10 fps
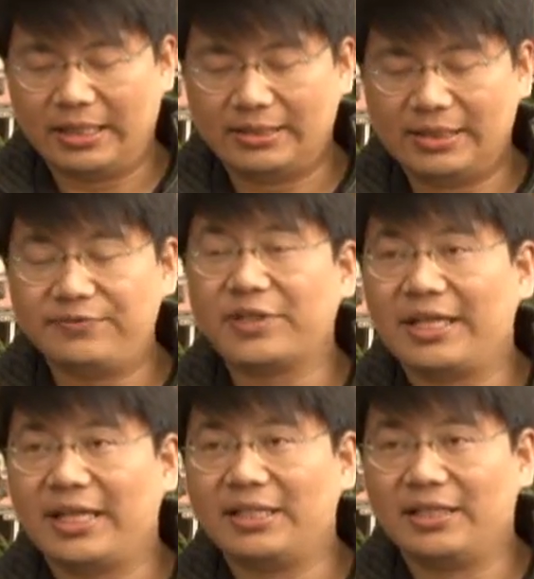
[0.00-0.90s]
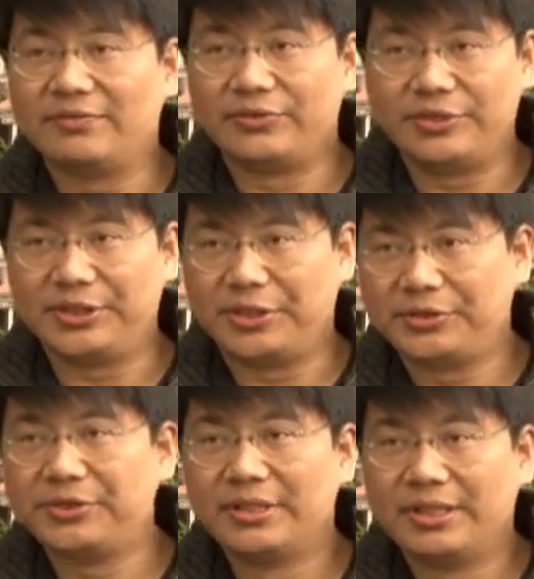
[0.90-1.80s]
uh, different kind of
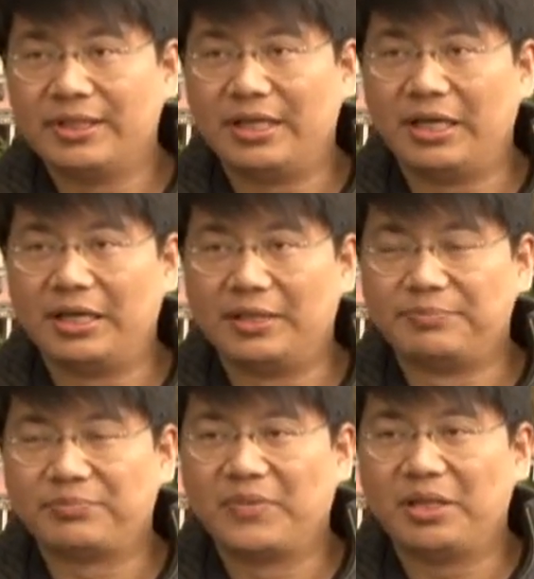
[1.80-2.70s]
research, um,